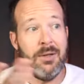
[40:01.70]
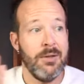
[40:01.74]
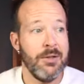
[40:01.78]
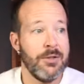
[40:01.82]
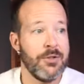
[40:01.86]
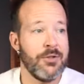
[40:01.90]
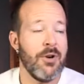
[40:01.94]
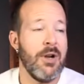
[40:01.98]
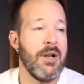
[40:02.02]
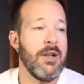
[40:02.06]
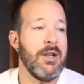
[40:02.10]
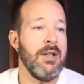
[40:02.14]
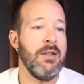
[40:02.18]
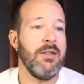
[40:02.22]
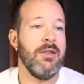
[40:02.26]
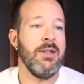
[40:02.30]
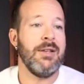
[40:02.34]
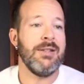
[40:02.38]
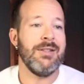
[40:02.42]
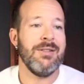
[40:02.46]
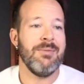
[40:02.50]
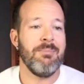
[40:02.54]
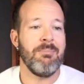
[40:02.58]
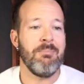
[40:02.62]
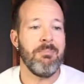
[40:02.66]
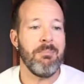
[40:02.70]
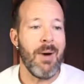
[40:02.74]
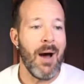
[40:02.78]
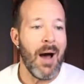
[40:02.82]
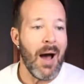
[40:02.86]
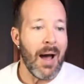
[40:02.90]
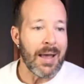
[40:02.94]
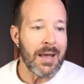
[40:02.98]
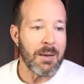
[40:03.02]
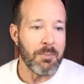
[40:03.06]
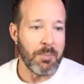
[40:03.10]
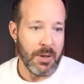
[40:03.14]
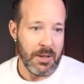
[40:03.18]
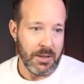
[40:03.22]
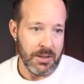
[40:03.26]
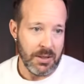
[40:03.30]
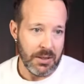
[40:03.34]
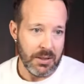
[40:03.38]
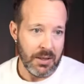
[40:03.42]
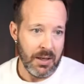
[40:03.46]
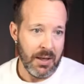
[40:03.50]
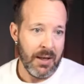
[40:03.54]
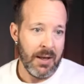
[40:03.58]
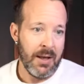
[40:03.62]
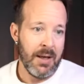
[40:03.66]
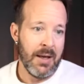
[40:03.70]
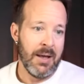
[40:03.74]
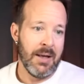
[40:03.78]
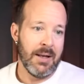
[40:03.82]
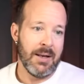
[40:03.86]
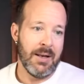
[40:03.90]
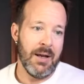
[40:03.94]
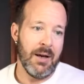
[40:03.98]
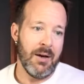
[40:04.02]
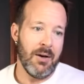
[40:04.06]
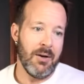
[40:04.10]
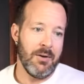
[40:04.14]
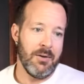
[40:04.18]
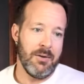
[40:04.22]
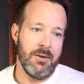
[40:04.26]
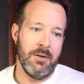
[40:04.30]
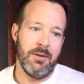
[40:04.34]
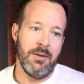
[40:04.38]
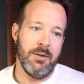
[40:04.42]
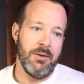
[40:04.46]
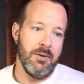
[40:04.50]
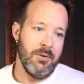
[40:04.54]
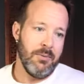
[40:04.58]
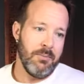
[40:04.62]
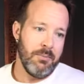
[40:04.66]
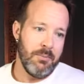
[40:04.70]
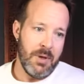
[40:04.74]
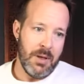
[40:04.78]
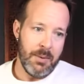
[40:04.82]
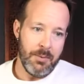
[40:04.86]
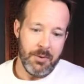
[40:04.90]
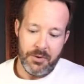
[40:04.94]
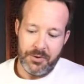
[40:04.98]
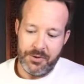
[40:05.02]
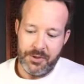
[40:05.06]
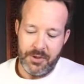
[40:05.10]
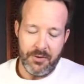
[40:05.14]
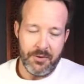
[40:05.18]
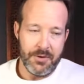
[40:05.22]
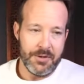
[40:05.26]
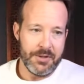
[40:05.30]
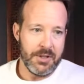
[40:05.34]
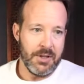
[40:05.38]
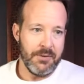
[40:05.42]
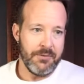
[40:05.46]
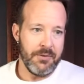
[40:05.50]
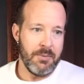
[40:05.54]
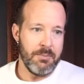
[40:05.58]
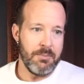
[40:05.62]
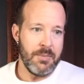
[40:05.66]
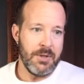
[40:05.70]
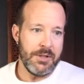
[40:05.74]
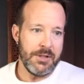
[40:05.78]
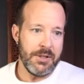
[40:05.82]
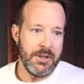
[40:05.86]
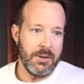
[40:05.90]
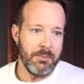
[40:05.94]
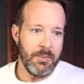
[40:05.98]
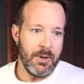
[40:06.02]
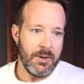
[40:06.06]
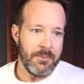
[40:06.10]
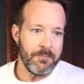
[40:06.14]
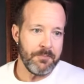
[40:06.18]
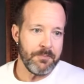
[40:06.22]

trendy things, in my opinion. Now, you know, maybe there's other stuff I'm missing, but